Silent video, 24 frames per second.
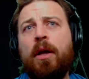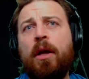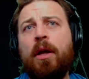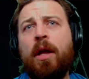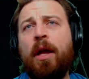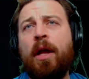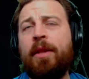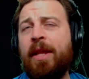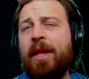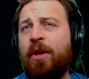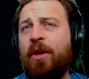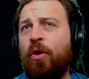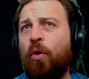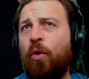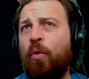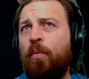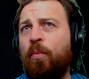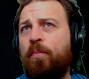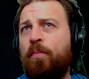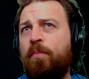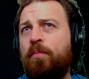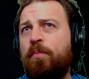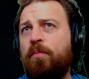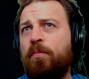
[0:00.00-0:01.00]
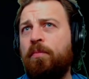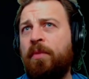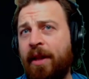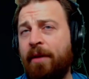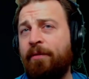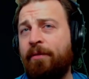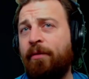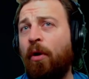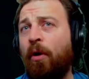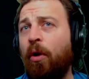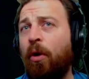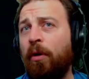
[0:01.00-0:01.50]
they take
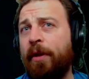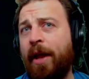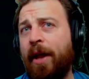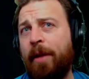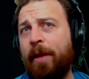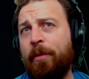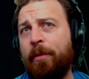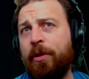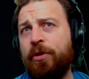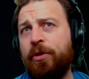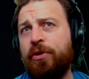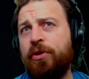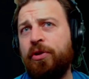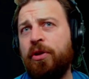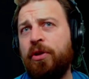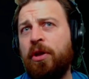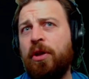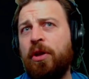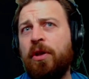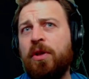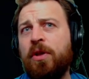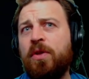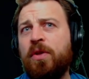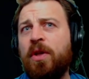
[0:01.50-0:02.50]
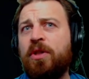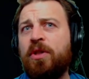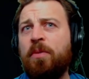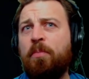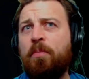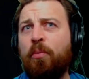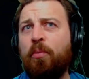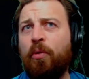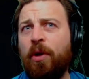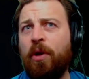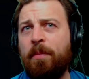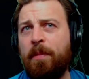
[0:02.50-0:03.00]
fall damage. So that's a
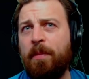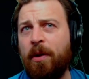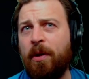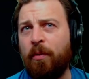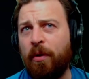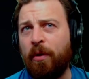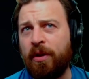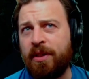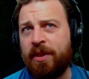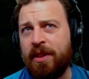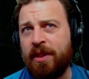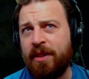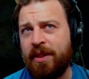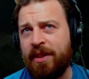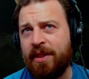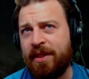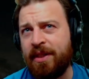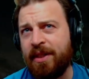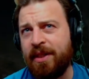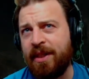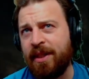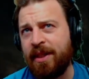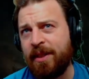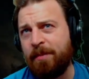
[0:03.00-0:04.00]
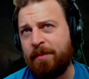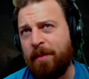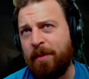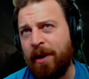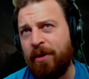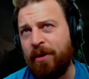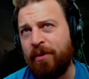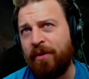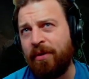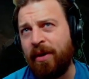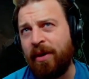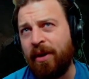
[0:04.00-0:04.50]
pretty big one. So you can see the
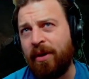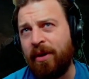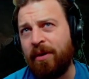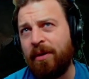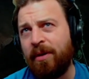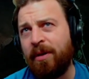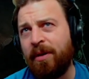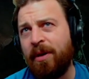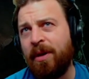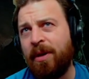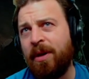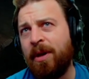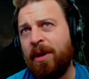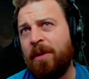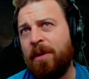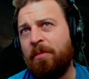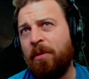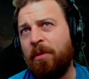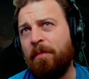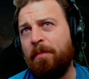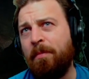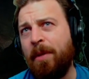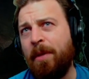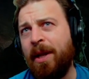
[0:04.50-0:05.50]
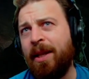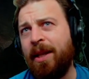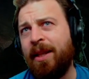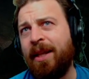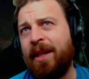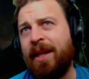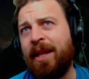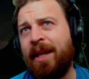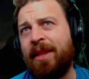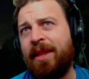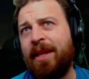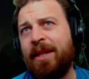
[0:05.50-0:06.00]
spider there, but
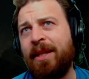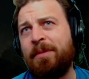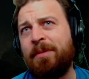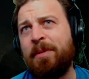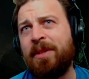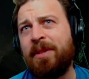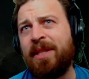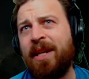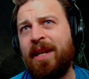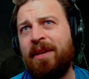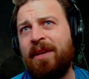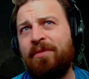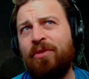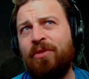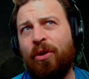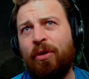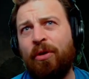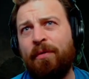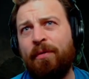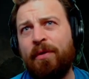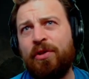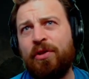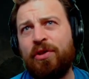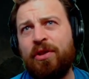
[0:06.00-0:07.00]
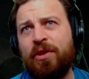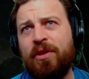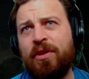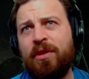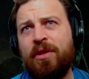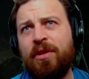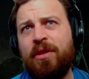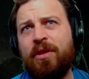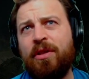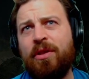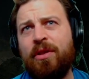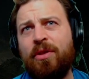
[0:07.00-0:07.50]
mainly I think it's because I have dark vision.
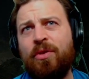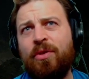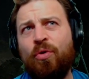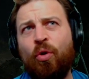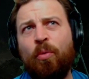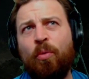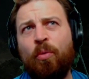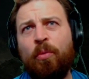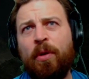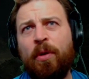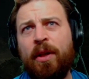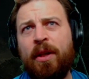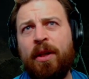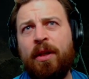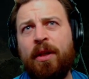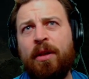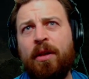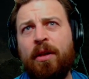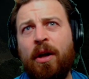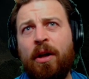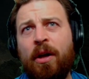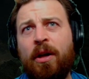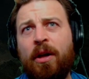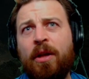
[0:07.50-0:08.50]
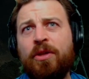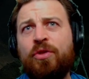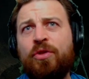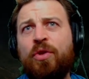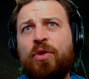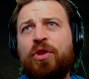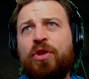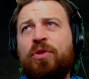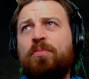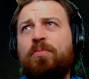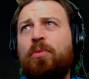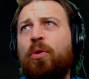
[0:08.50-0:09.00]
Normally,
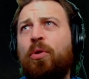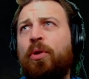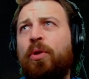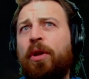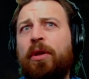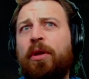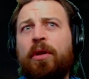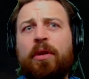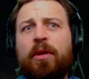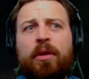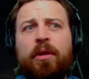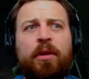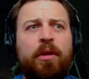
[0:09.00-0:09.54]
concentration broken.